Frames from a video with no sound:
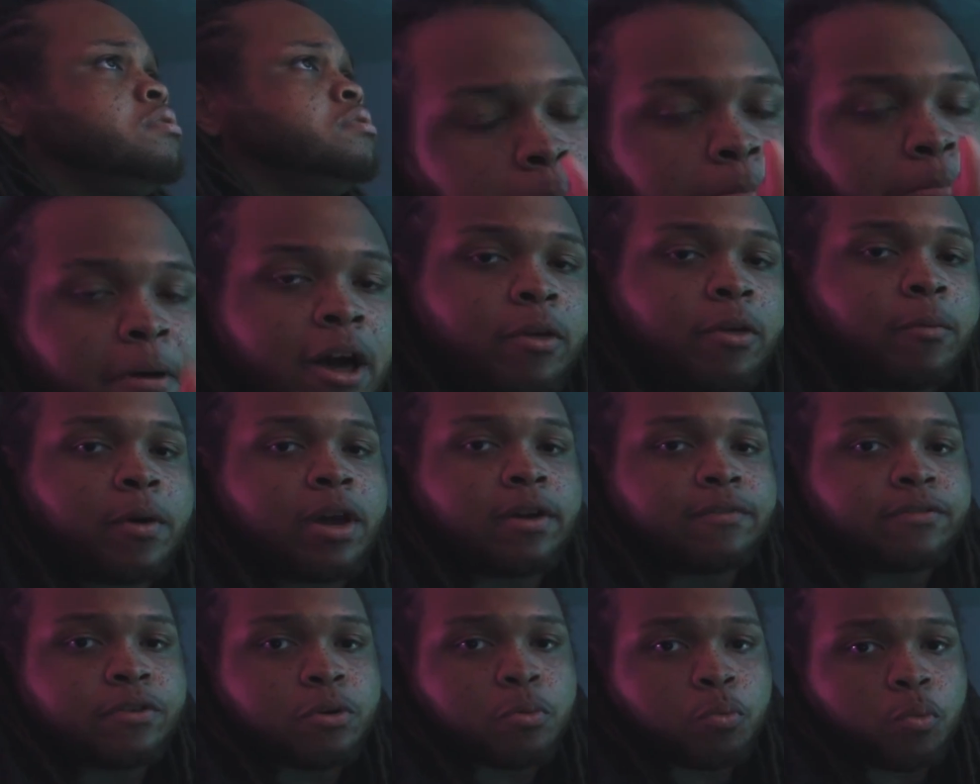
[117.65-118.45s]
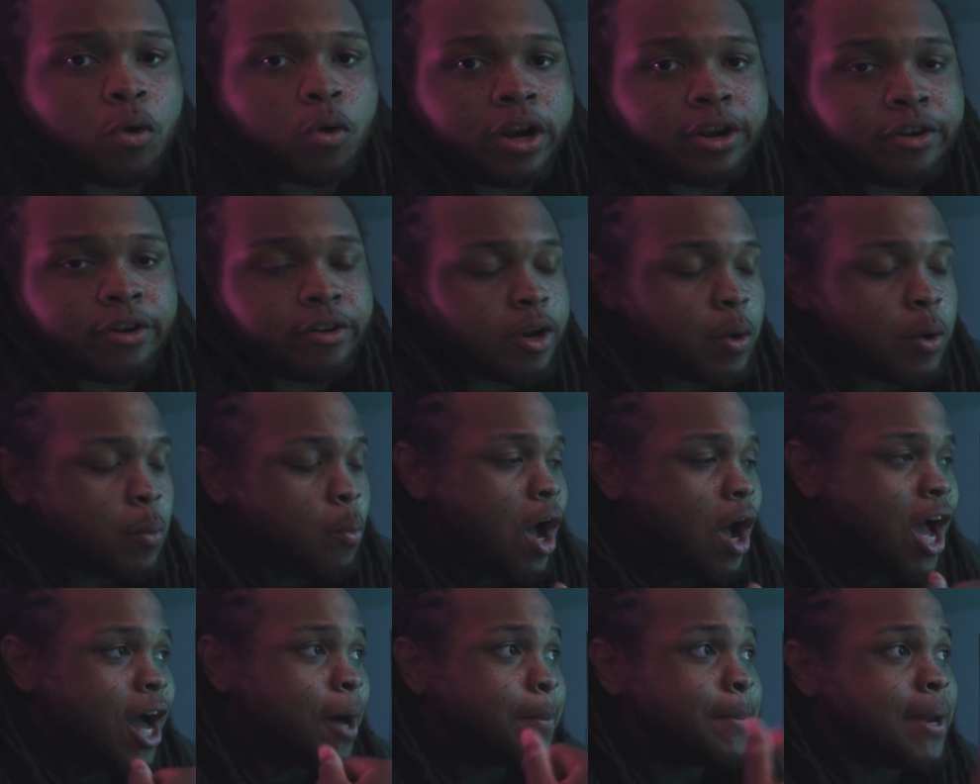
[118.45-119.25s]
By the way, if you're wondering
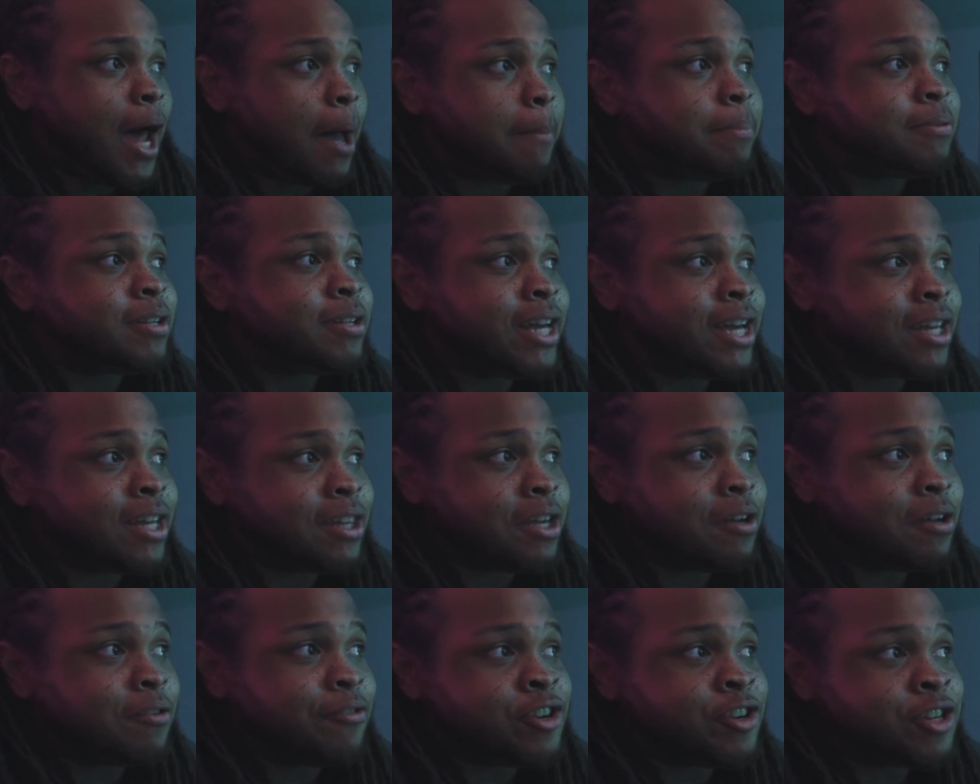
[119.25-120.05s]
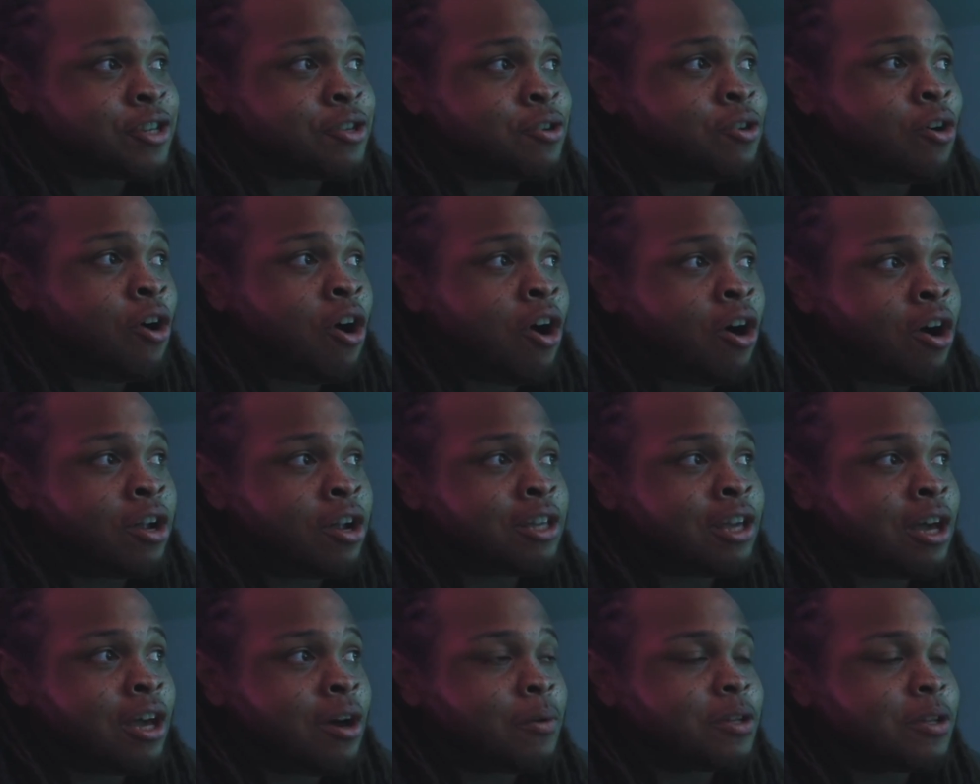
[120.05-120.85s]
why I'm not playing the original
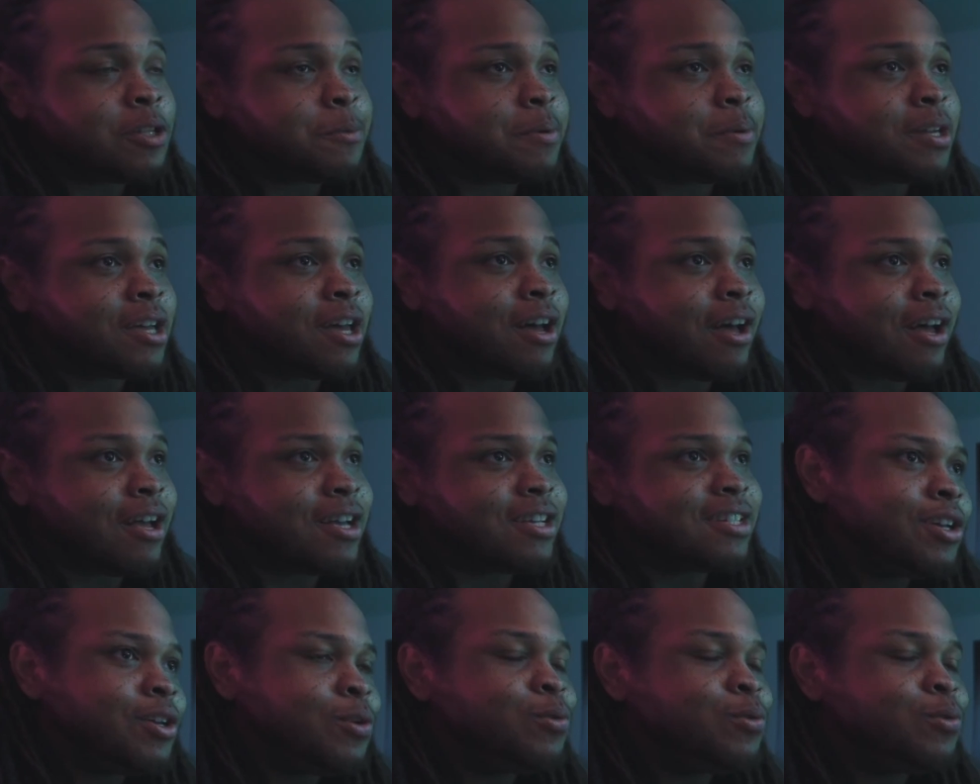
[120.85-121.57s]
audio, it's because